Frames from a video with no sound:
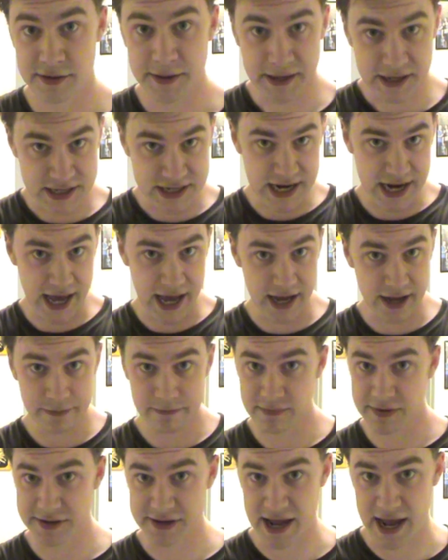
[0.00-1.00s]
So then today,
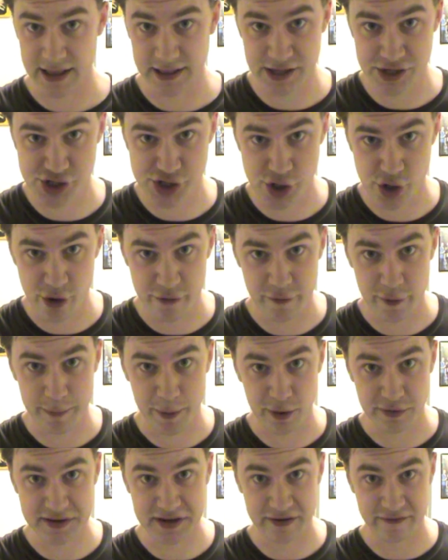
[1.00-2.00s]
Miss Hayley G. Hoover
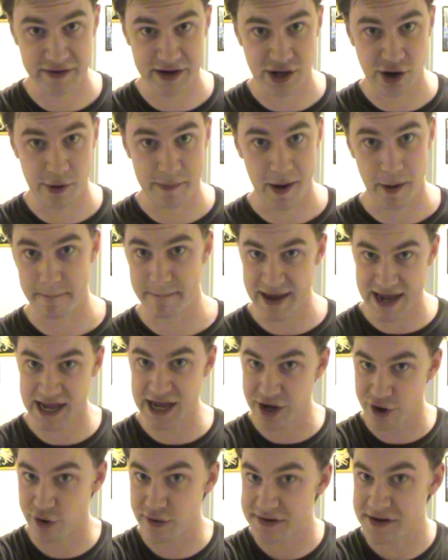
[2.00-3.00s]
posted a video about
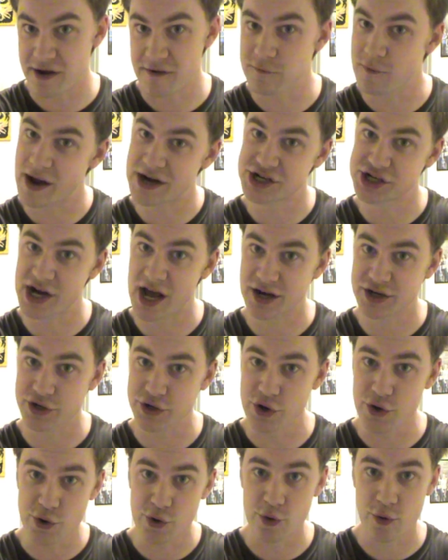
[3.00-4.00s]
making herself watch
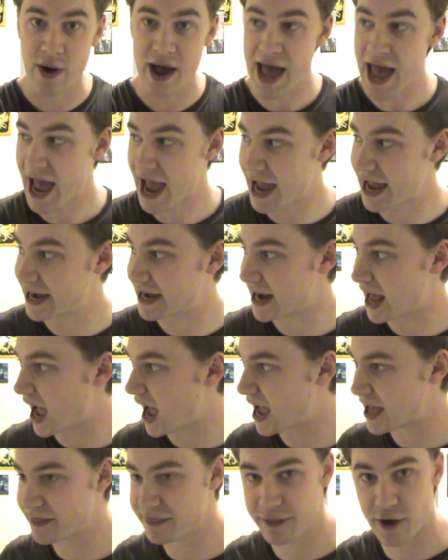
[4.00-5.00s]
Doctor Who, and
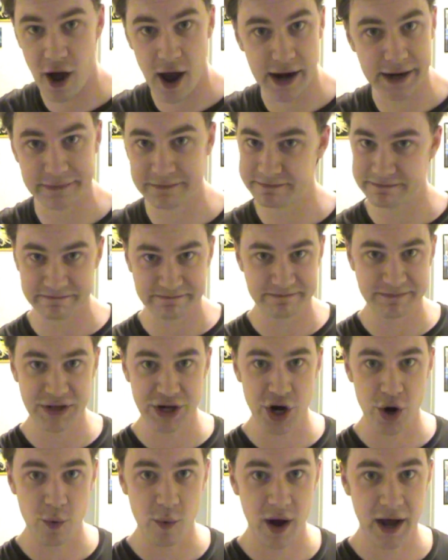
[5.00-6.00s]
I thought,
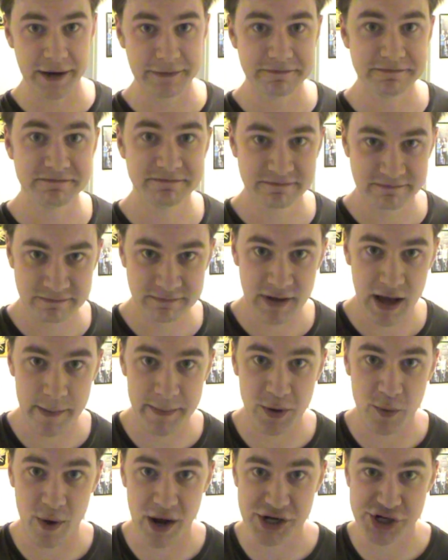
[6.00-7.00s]
you know what? I'm
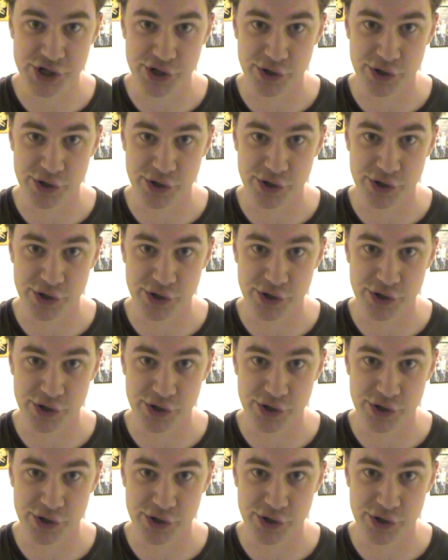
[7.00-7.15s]
gonna watch